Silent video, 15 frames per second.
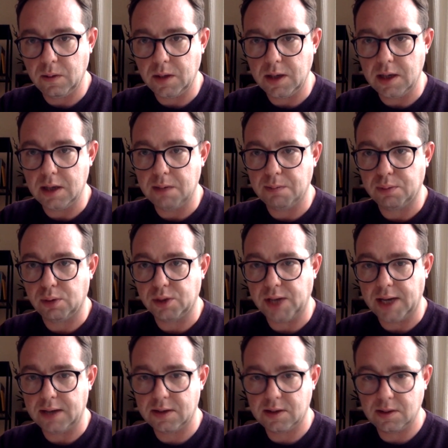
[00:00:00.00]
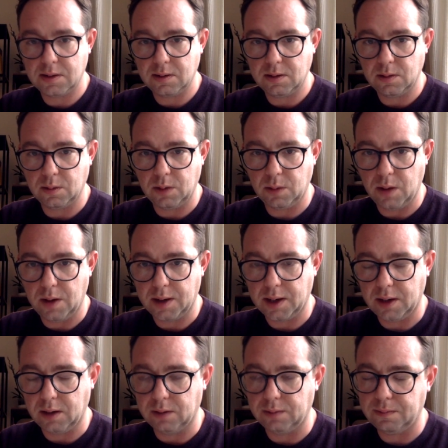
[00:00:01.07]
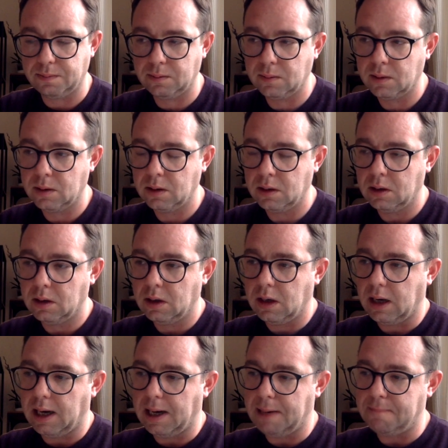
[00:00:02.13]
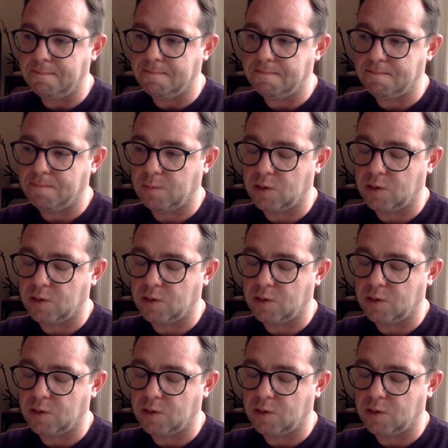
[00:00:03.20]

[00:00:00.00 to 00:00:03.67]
the projects that we're working on.